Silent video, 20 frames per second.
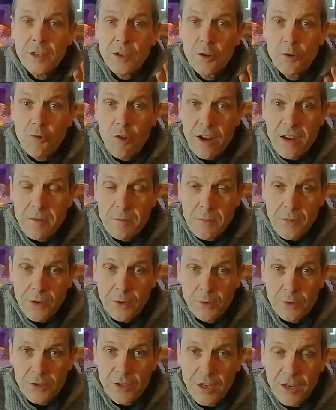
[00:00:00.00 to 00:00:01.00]
great
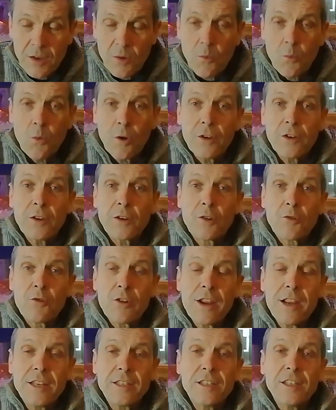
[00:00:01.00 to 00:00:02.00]
music. What you're
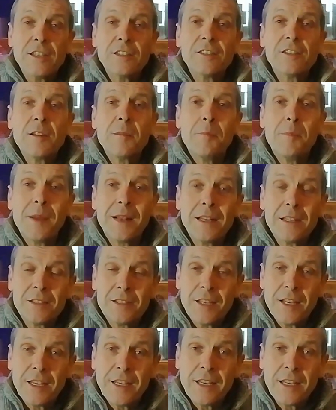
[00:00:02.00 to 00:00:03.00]
creating is the
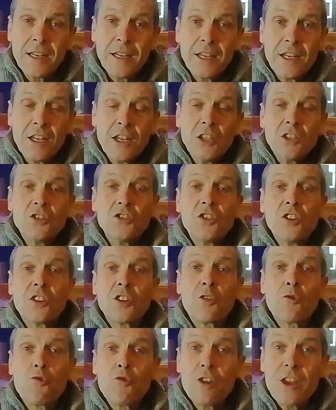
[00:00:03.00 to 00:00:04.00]
ability to
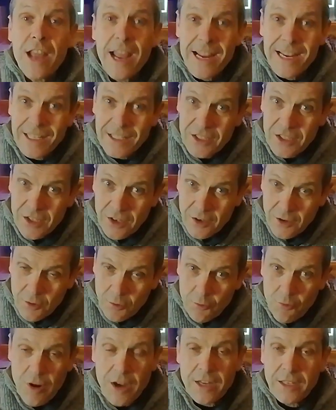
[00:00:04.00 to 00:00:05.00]
create
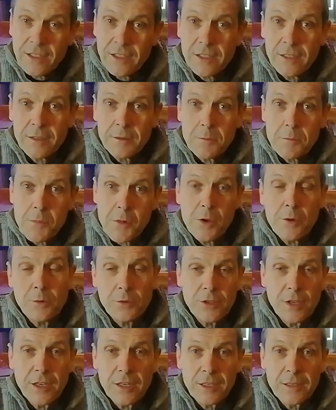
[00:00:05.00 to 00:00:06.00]
great
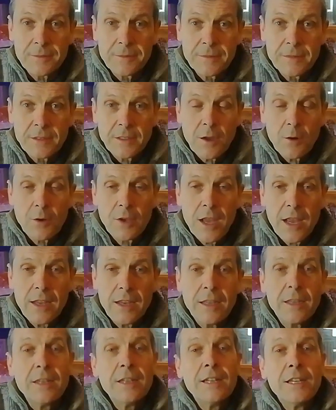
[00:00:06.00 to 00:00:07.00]
music. Okay,
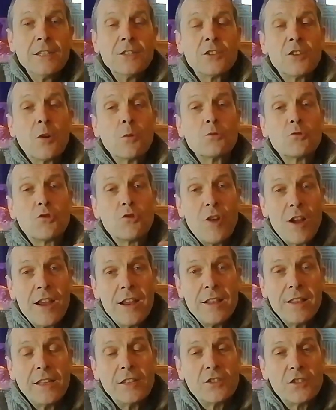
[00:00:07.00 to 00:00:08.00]
so try
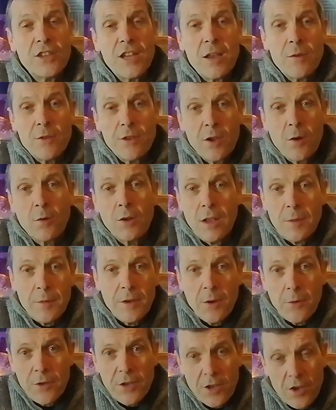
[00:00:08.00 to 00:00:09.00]
this, see how you go. Let me
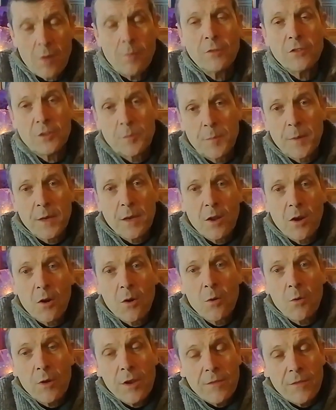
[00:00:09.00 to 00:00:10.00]
know in your comments
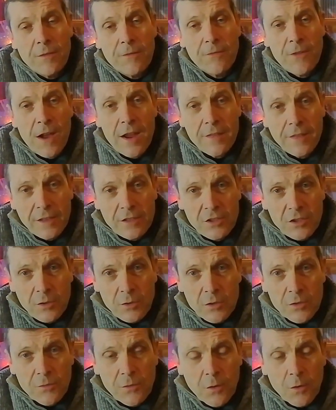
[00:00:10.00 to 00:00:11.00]
below if you find this
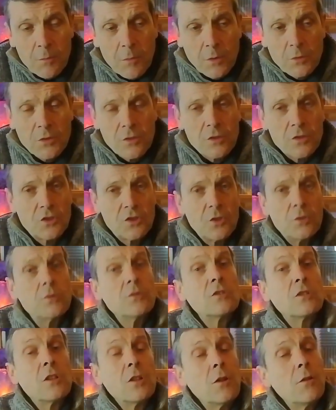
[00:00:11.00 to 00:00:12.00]
useful. Most of the
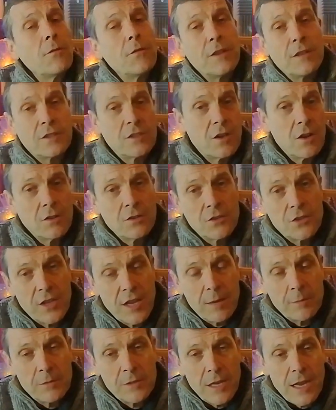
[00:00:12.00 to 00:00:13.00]
students love this
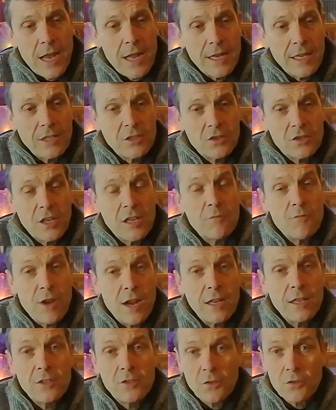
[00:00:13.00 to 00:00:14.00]
concept, and it
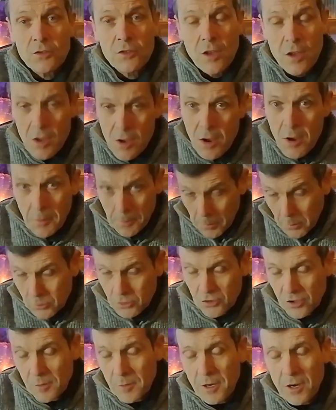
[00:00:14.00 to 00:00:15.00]
really does
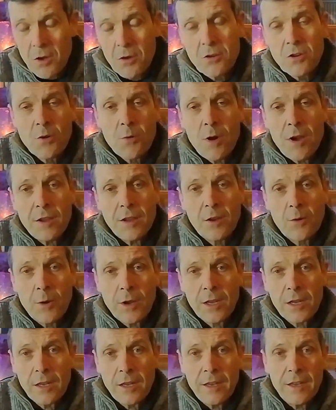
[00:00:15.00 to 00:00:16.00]
push them along quite
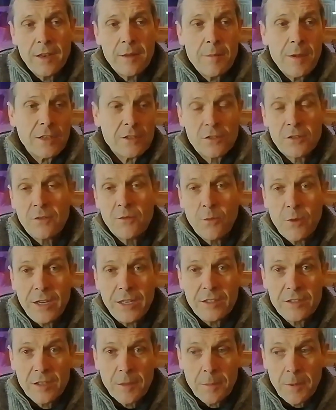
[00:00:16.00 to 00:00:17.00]
quickly. In a matter of
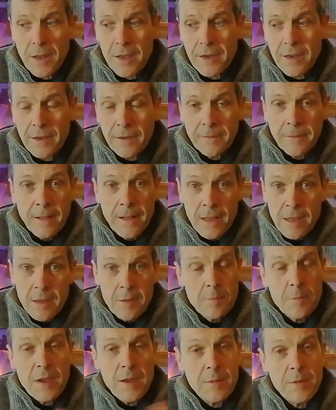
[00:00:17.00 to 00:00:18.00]
weeks they're playing
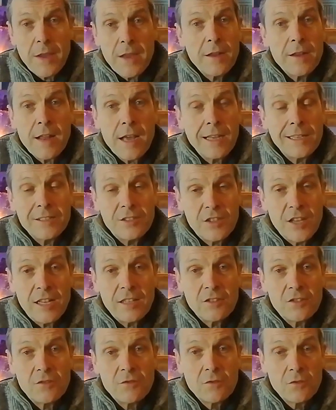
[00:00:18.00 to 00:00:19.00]
maybe 8 or 9,
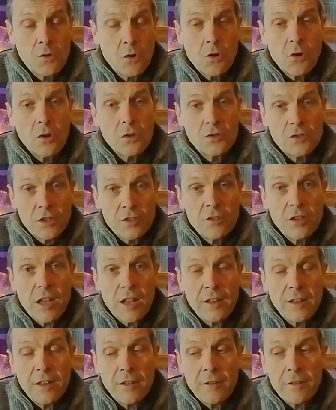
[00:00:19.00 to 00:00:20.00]
10 chords,
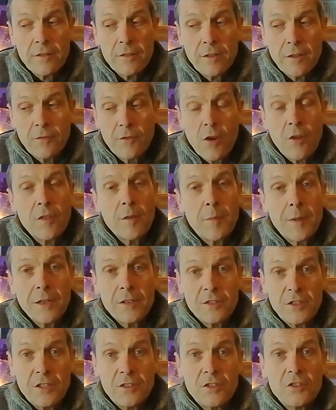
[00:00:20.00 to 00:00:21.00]
and they've got the
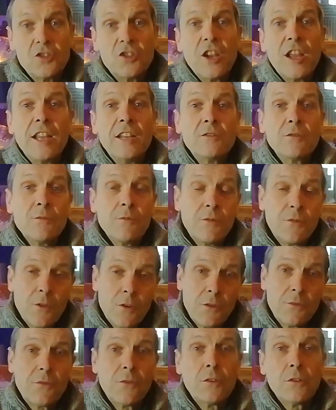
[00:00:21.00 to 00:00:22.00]
ability to change from
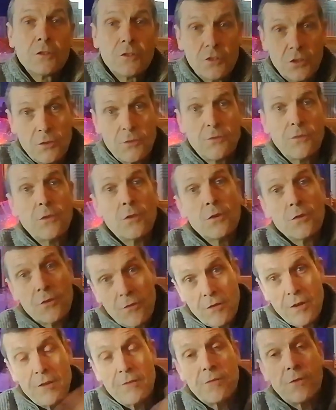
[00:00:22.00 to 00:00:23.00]
4, 4, 2, 4,
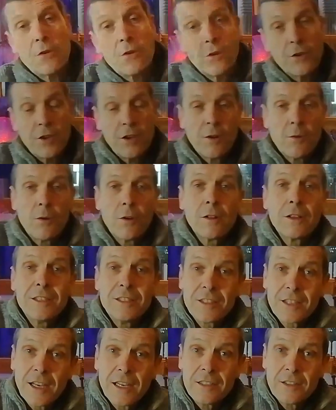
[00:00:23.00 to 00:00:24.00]
3, 4, you know, all these
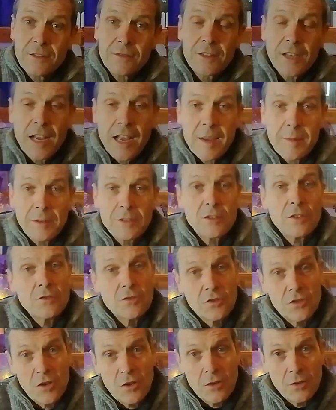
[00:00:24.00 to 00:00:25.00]
kinds of timings on
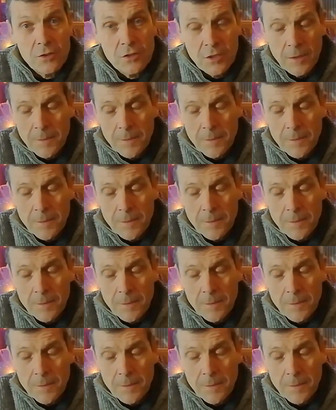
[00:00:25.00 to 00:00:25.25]
songs,